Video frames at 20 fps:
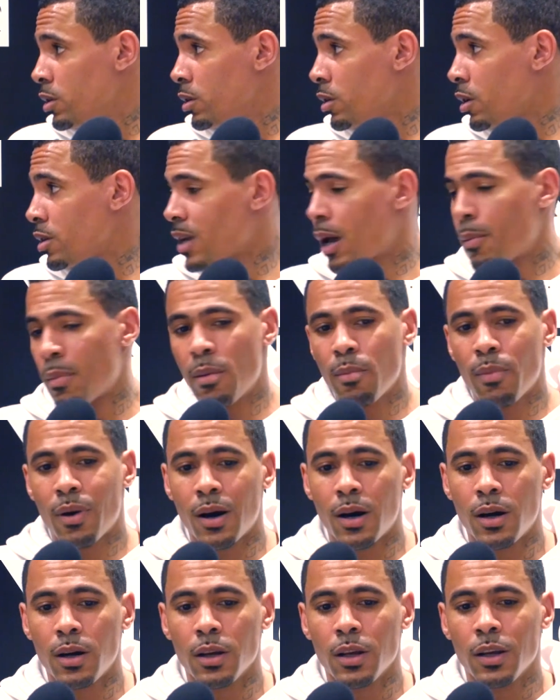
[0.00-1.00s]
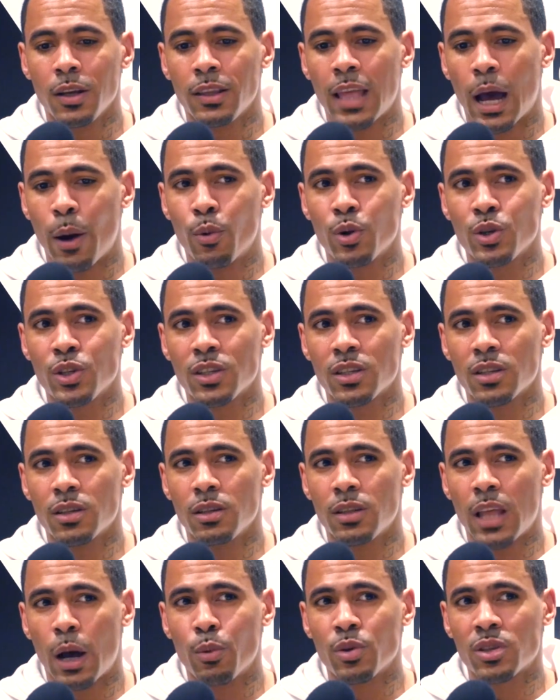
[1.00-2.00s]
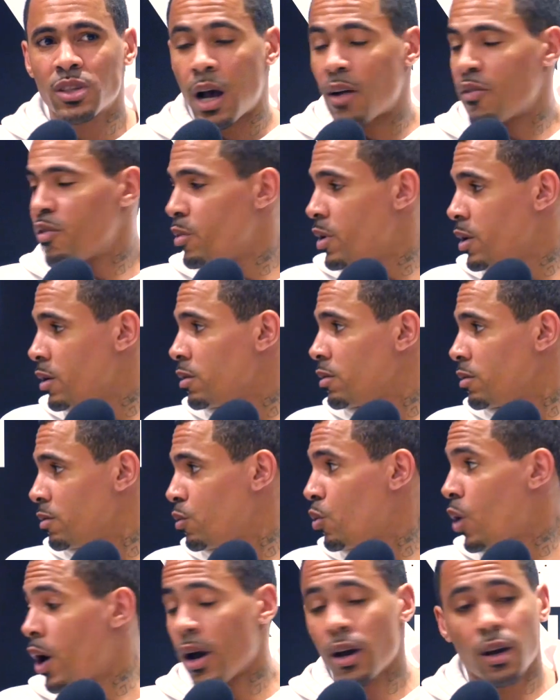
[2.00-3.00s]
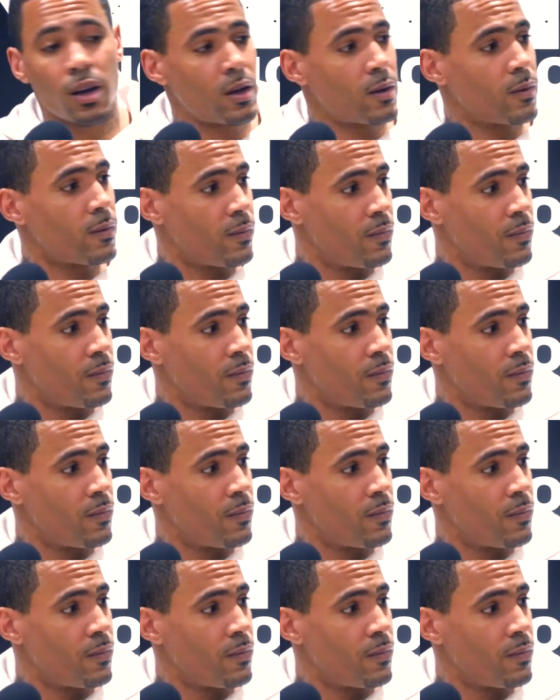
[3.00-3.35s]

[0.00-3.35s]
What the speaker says: because I remember that was government work.